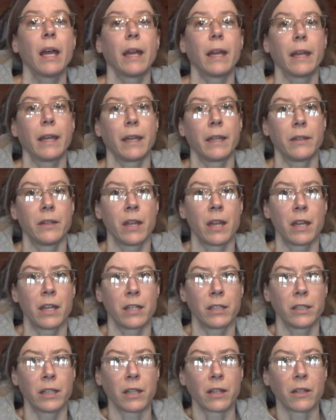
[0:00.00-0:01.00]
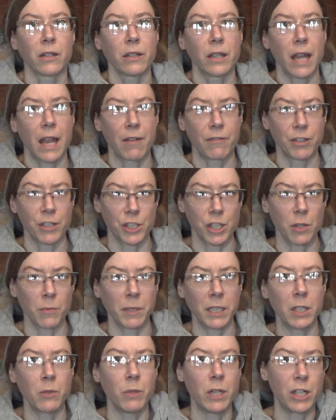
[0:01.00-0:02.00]
and then every so
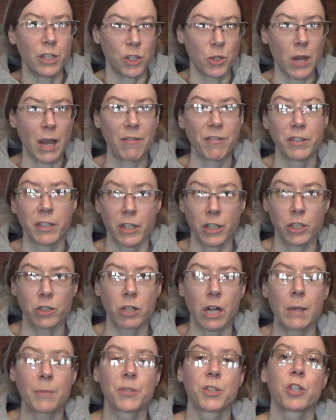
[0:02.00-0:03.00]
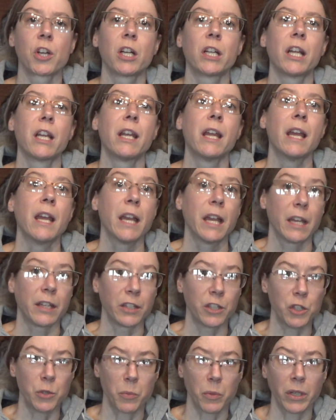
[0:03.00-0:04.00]
many weeks you have another crop started, and
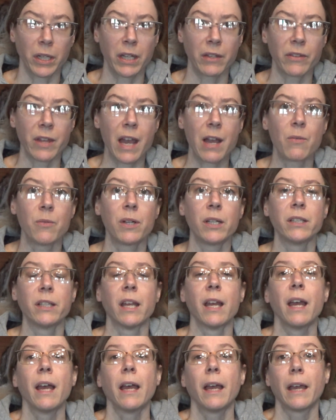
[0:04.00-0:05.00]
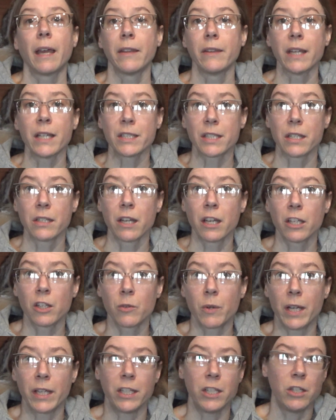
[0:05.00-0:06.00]
then you plant that one. And that's another
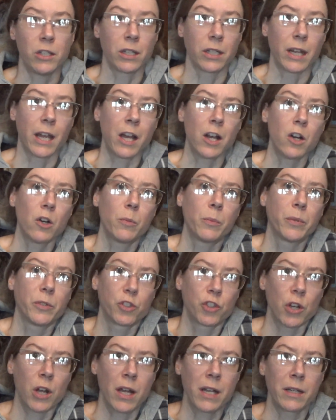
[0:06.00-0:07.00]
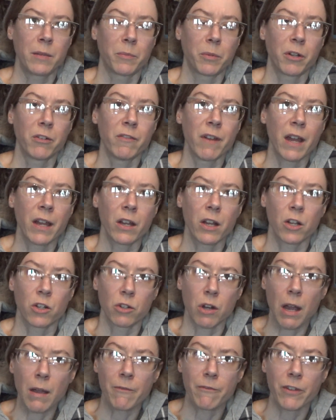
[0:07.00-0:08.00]
way that you can help try and prevent a
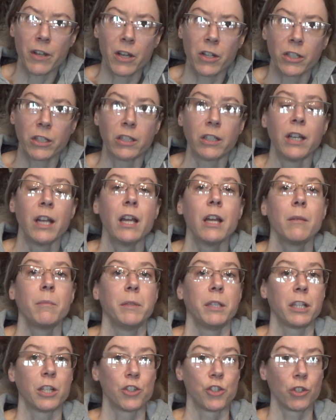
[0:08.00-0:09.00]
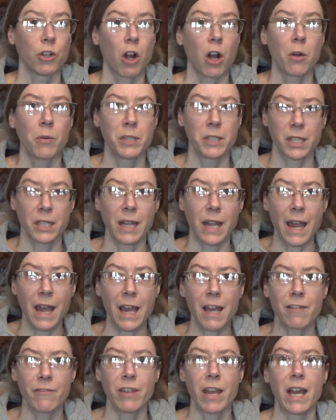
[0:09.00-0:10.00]
crop failure, because you're always going to
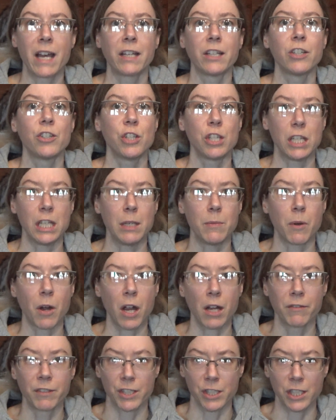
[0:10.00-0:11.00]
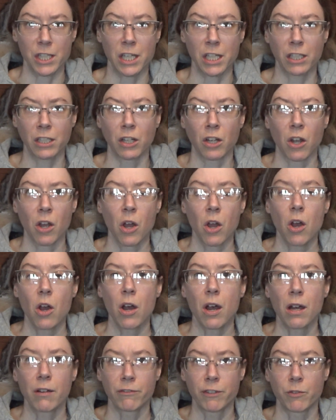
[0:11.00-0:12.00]
have that to keep harvesting
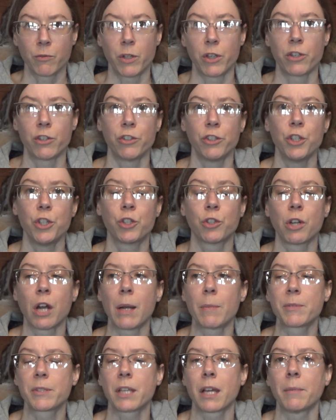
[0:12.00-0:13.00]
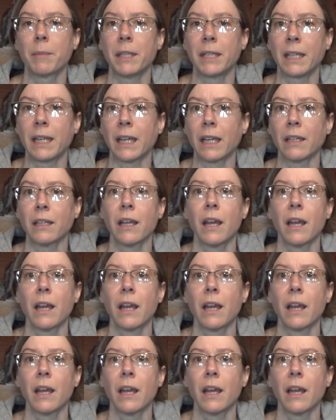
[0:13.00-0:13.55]
off of with your new crops coming in.